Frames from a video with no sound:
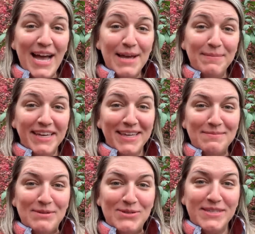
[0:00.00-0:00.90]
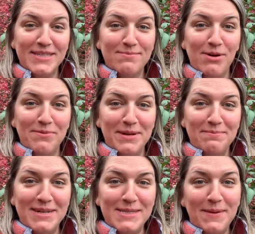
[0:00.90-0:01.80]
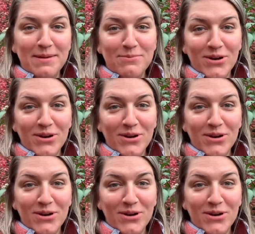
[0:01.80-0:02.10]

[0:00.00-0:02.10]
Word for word: I'm making the most of this moment by spending